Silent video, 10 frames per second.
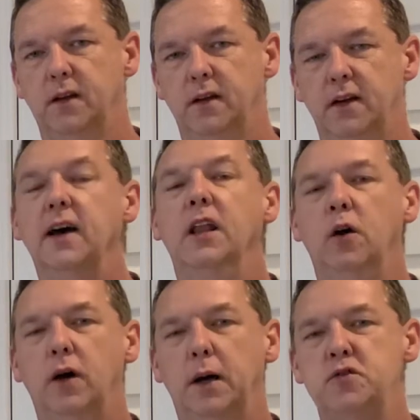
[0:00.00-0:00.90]

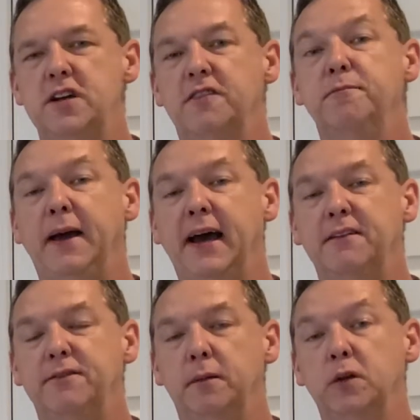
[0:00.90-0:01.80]
Hello, I'm Chef
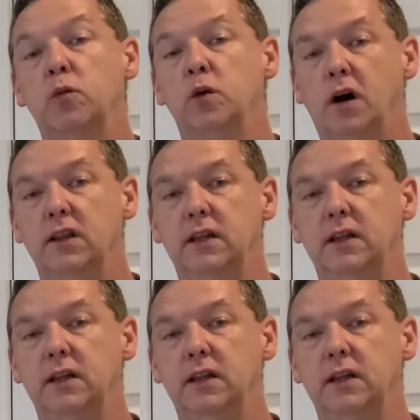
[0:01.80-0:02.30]
Matt from the Roth